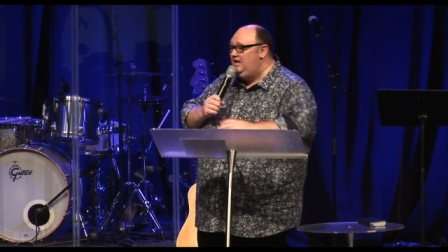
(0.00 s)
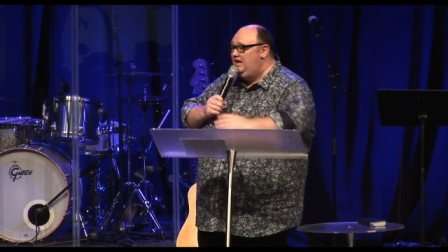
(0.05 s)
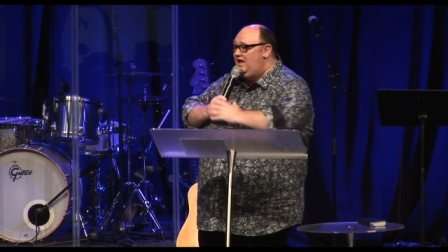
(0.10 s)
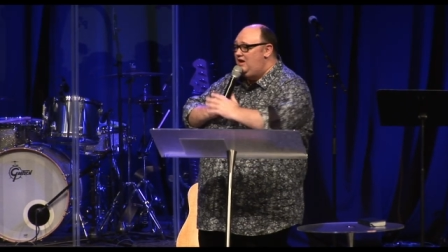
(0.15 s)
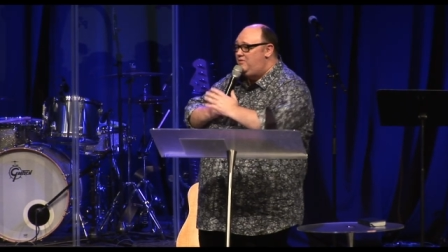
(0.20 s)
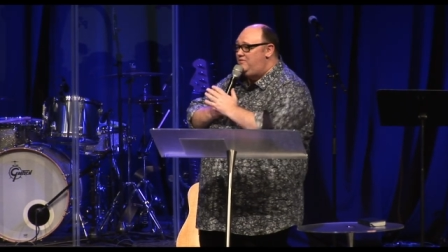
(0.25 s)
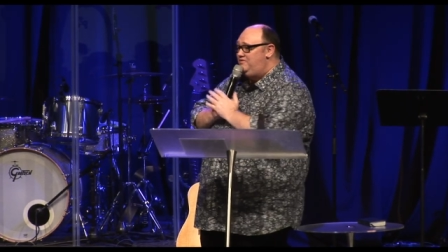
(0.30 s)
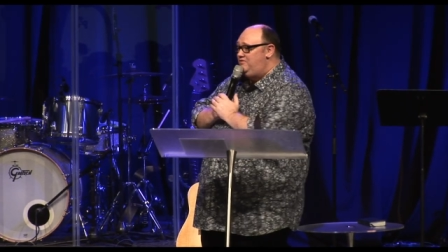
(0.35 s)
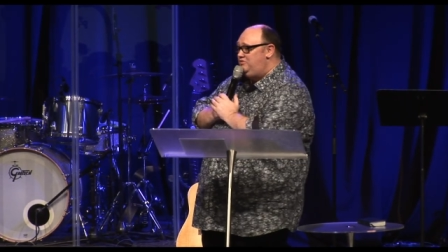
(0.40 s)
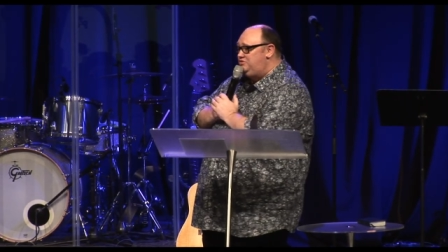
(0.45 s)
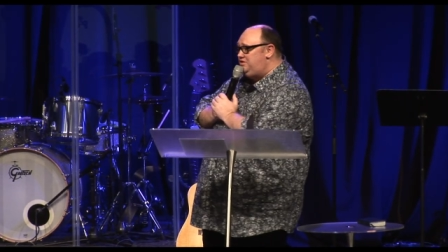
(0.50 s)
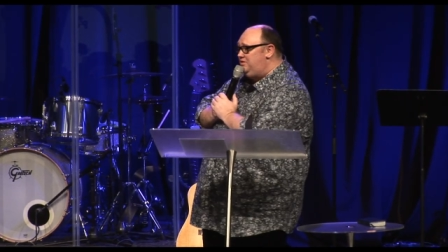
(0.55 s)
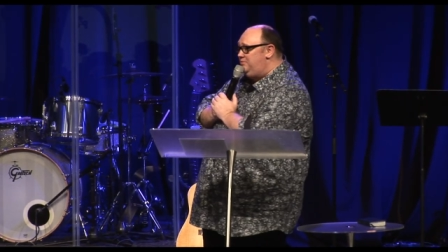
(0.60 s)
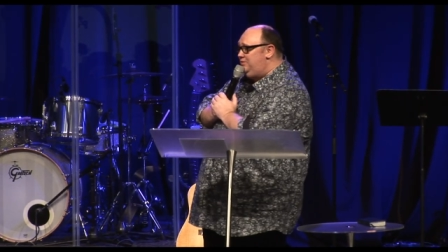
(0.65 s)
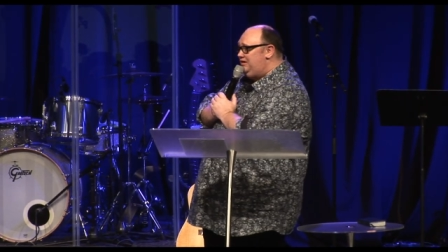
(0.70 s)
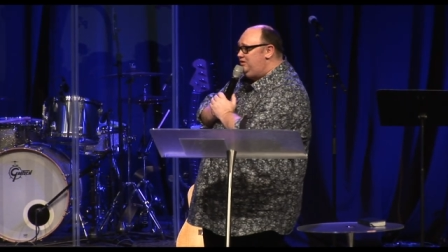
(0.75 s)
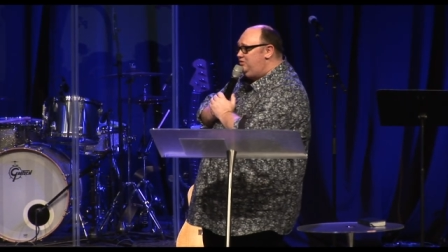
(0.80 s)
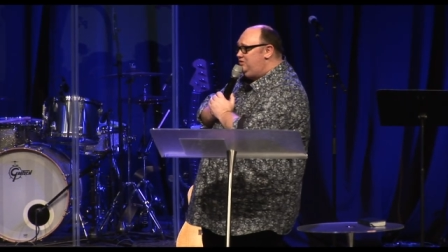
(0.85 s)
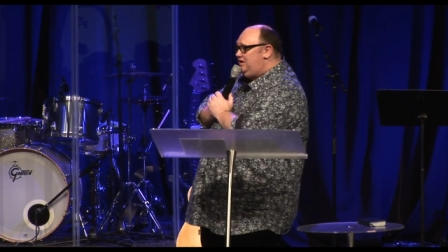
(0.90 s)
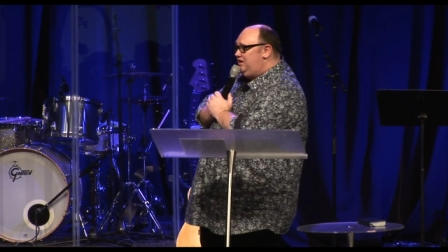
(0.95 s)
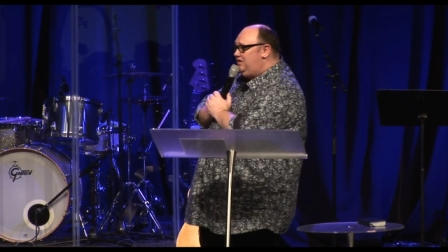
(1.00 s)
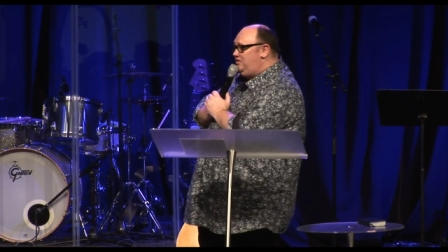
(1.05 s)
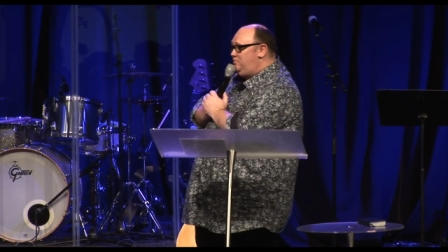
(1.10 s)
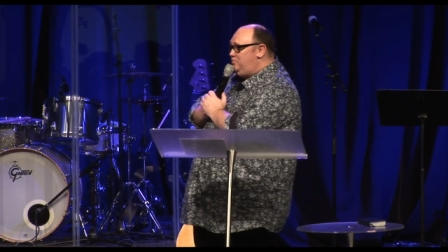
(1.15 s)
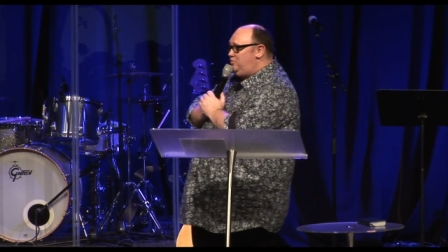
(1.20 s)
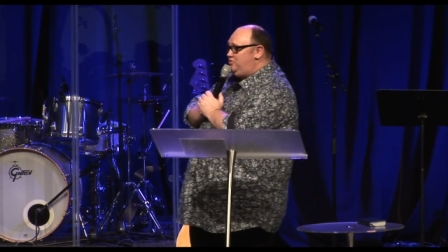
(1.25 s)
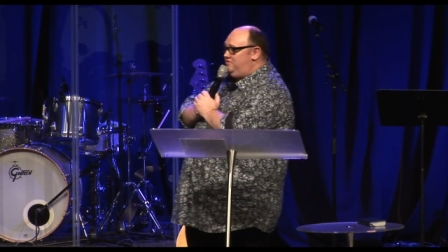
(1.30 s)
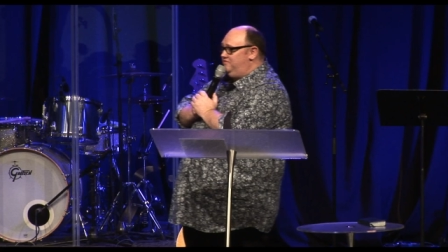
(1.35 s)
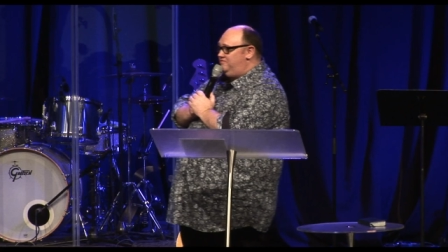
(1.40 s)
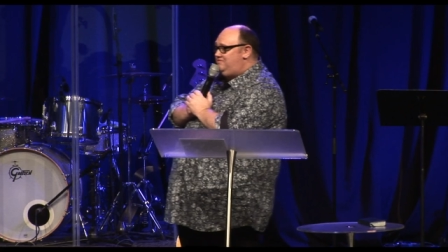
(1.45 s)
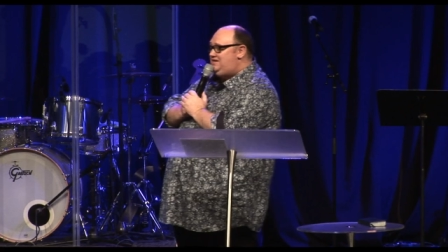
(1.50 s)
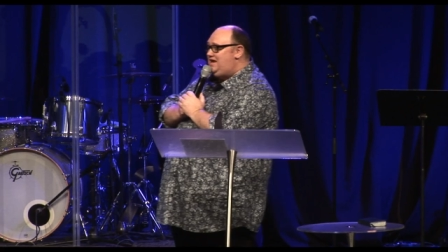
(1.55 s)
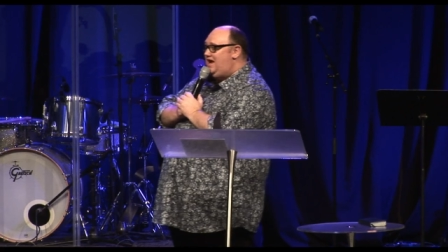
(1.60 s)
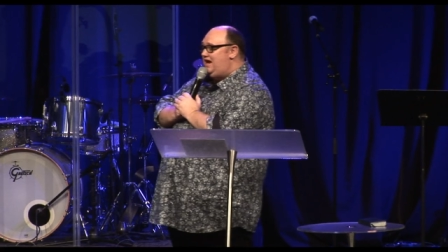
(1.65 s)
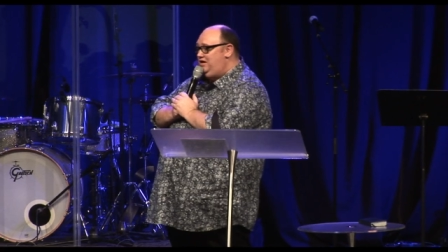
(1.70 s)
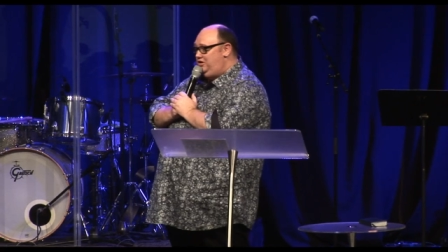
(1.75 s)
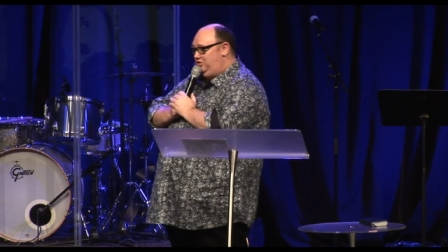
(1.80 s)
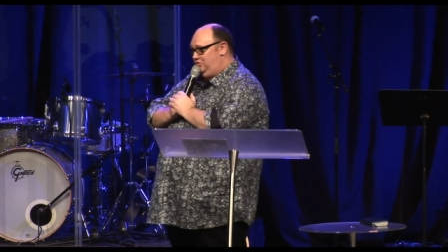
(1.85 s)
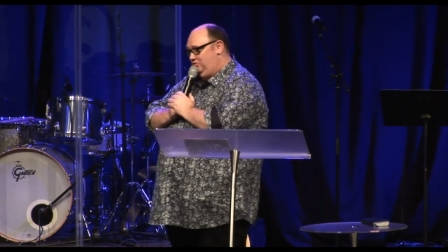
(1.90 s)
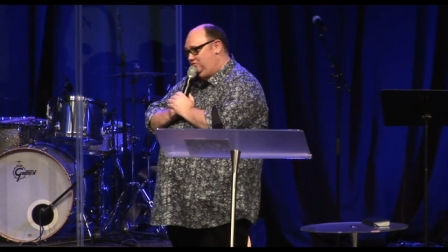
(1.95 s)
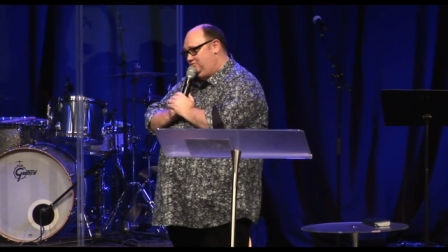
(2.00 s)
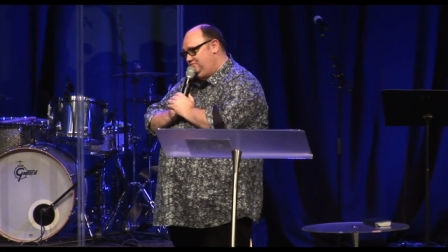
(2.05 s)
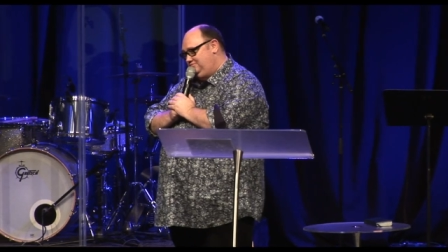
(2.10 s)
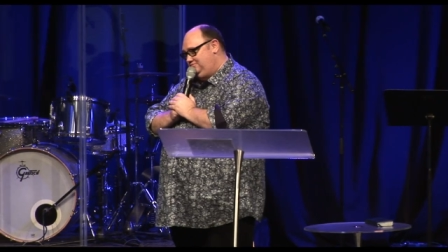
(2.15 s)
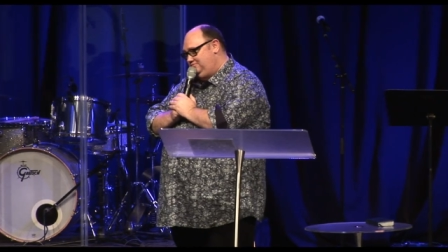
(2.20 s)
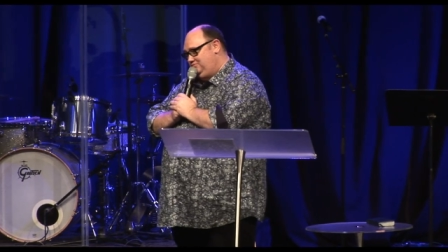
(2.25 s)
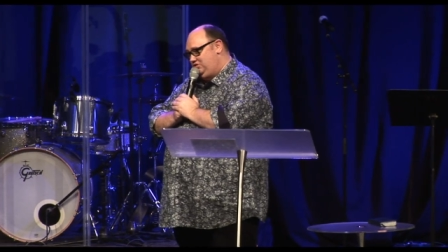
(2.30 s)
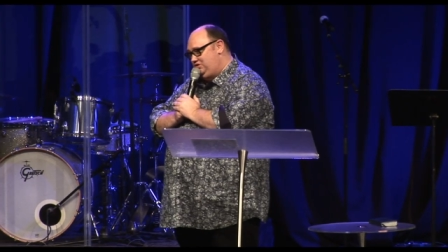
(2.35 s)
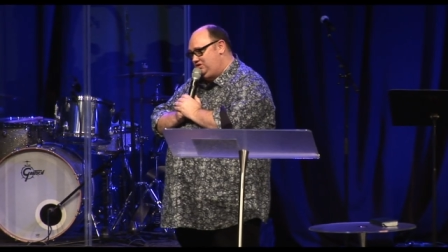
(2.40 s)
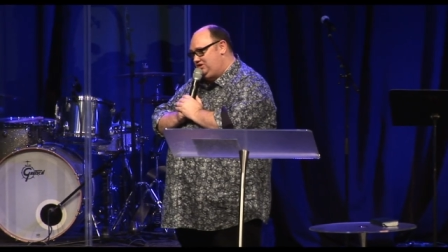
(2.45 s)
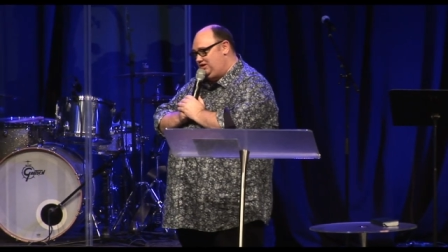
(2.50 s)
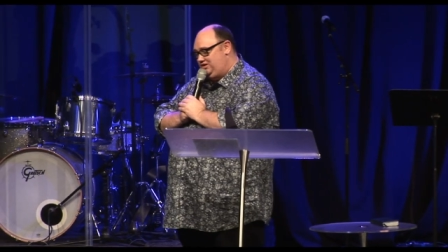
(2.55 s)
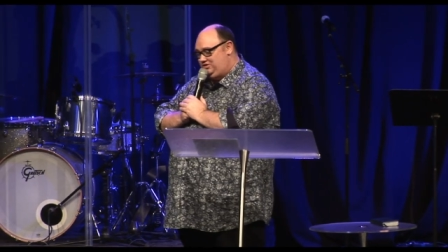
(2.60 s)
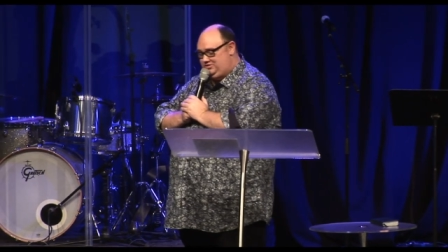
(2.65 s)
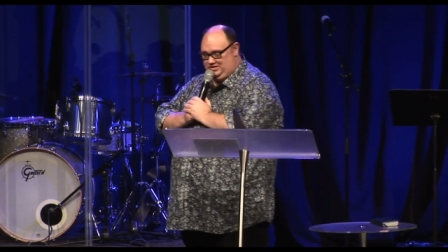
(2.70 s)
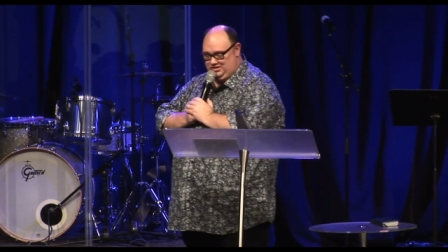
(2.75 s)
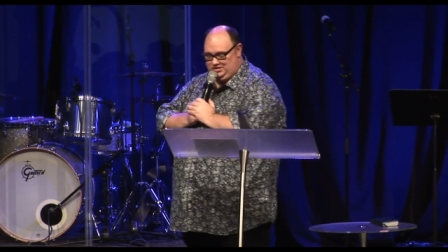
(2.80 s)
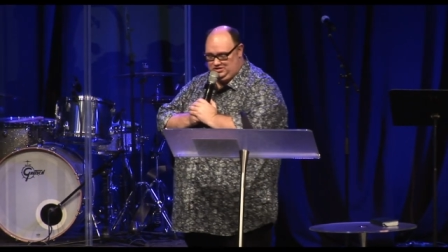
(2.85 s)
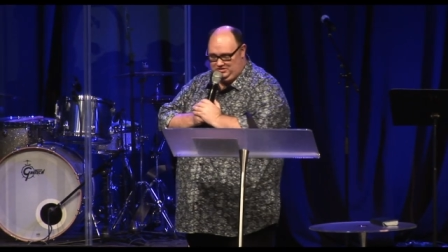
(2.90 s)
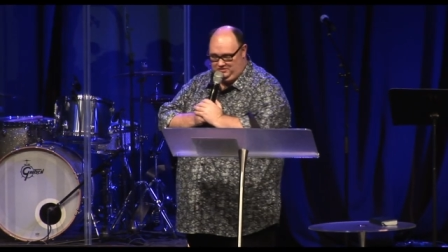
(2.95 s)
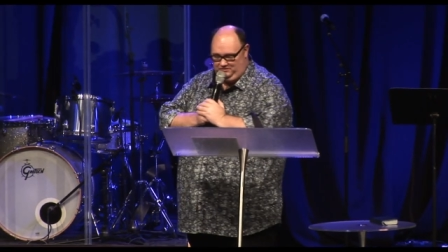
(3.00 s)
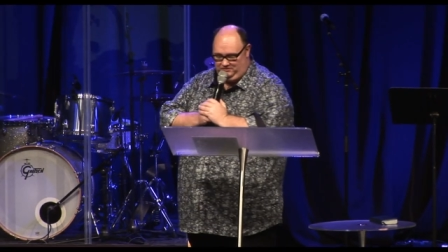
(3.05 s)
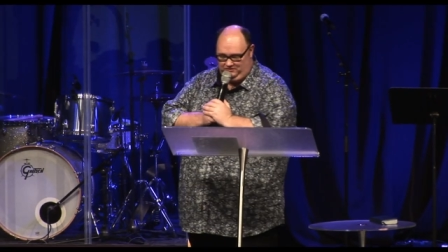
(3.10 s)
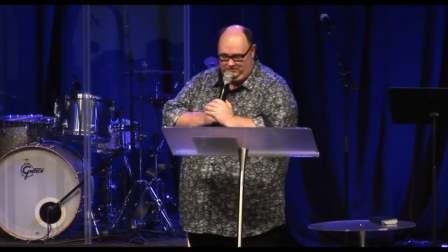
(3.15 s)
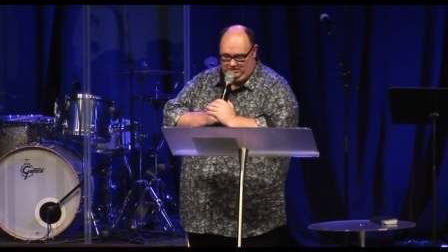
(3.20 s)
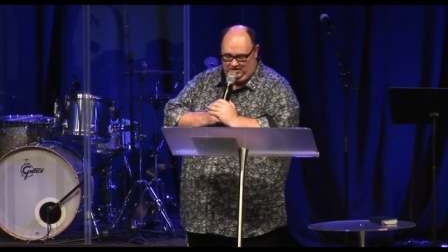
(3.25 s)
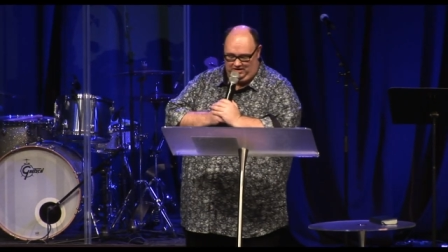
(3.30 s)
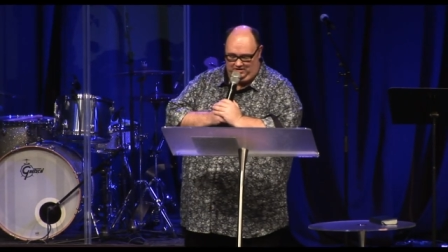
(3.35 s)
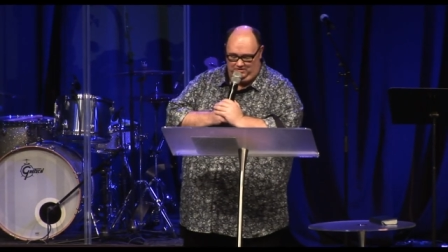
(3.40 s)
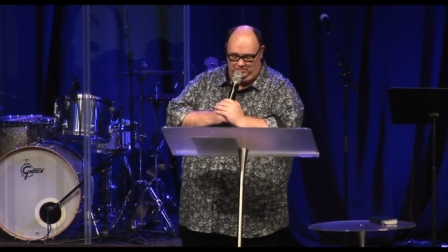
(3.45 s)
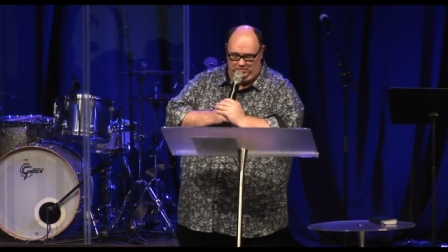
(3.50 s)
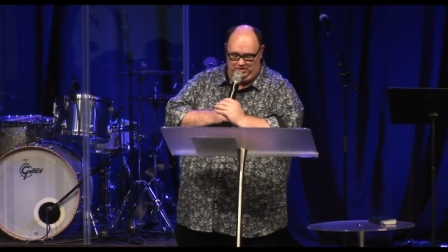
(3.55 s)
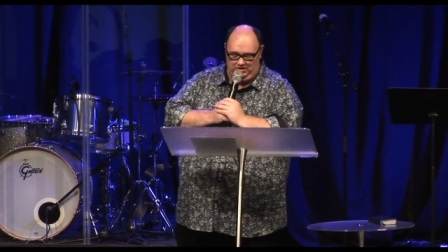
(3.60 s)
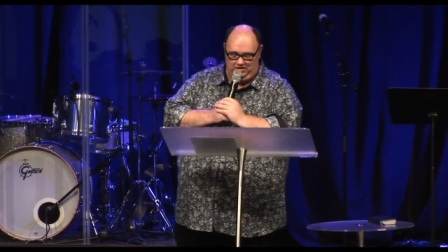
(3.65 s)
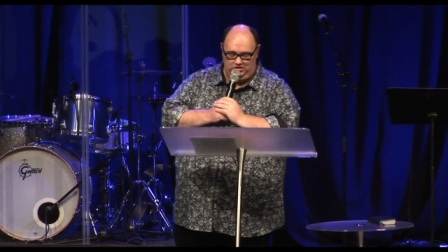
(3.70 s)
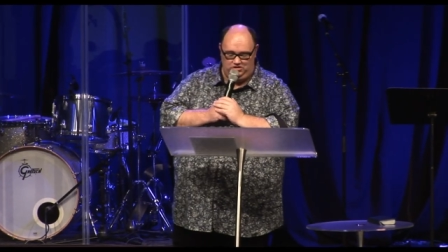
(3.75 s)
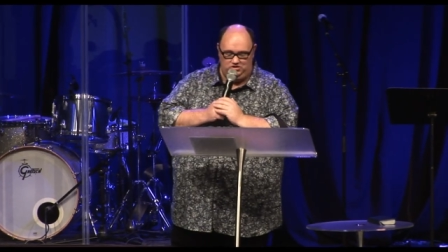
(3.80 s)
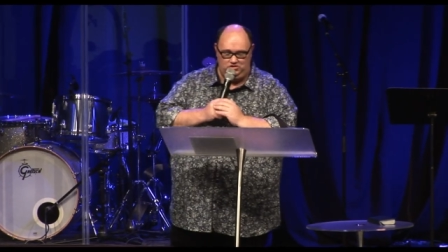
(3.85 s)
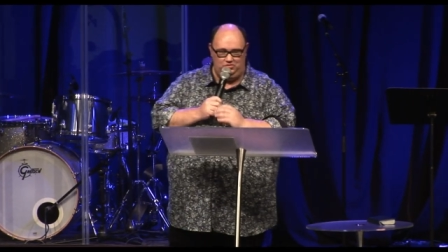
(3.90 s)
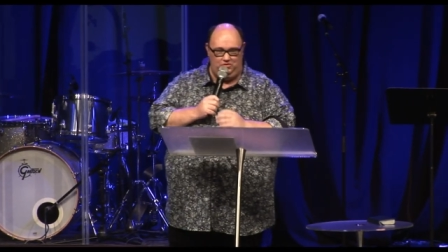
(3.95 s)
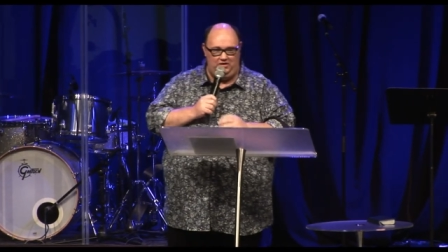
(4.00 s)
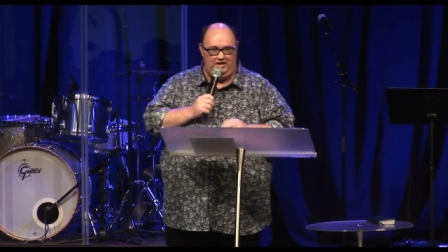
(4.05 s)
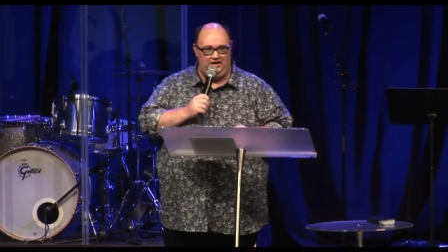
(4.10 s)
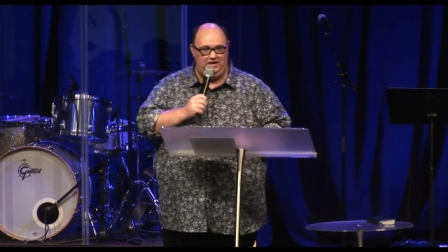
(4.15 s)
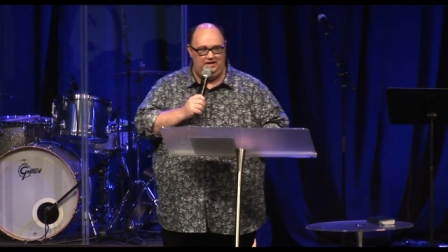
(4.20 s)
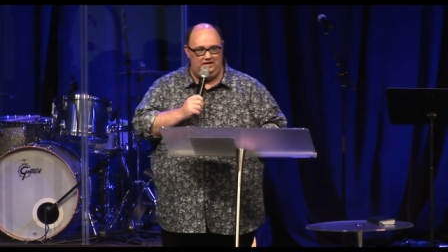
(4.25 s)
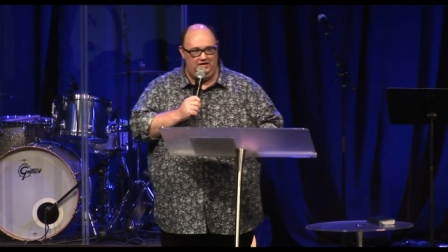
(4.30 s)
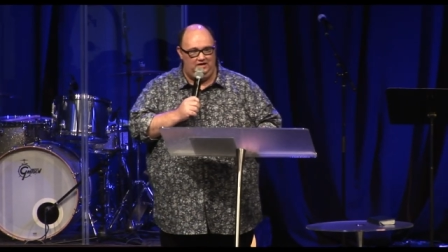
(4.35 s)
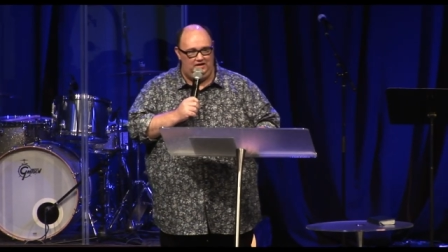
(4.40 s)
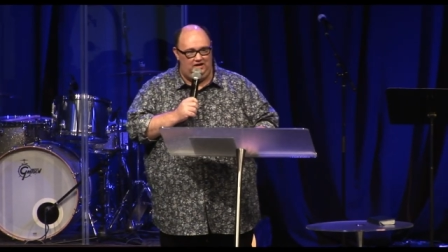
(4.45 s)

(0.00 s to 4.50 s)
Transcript: And we've also been looking at the book of Daniel, which I trust you've uh, been enjoying.